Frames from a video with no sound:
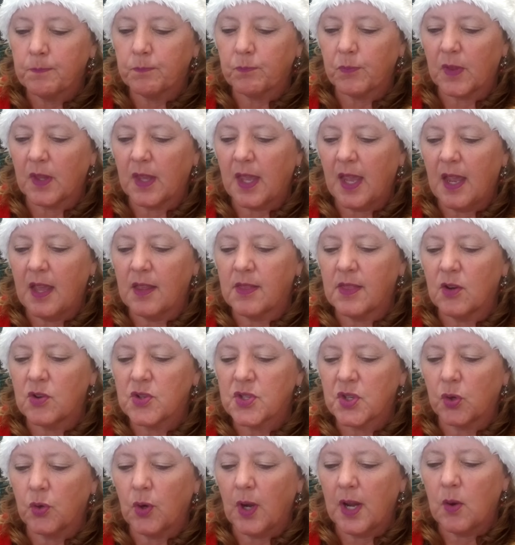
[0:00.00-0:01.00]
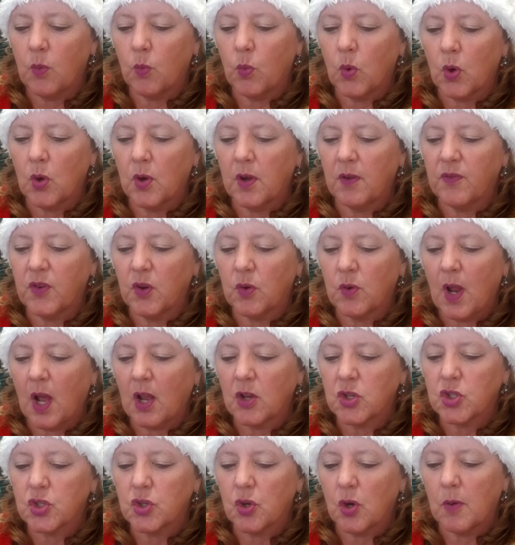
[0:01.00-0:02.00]
okay, and there's a great word if you're
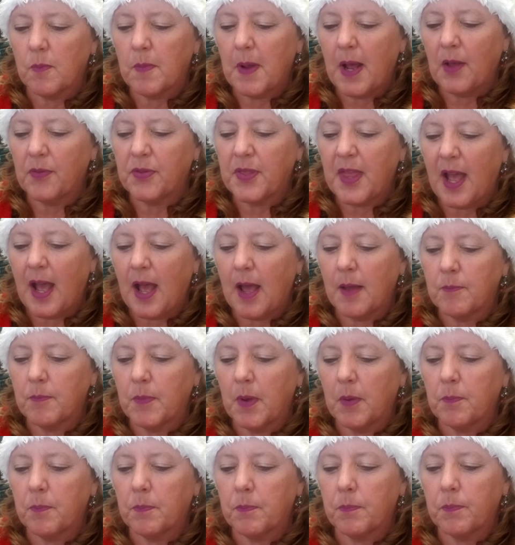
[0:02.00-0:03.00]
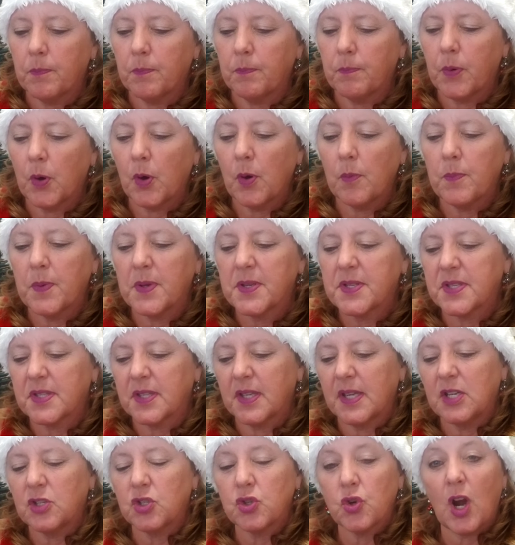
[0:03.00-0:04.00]
not sure about that, but
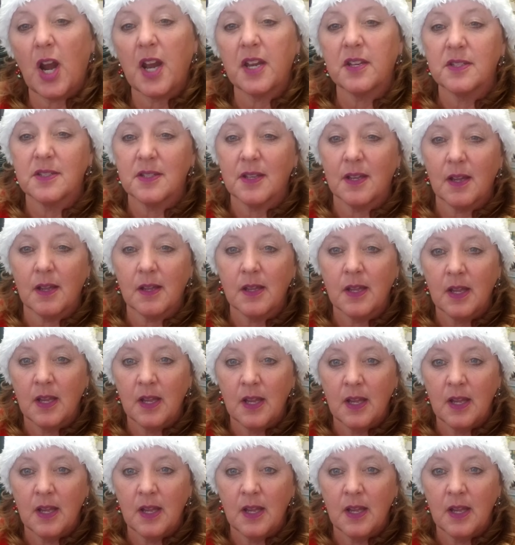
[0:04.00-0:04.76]
purposely tried to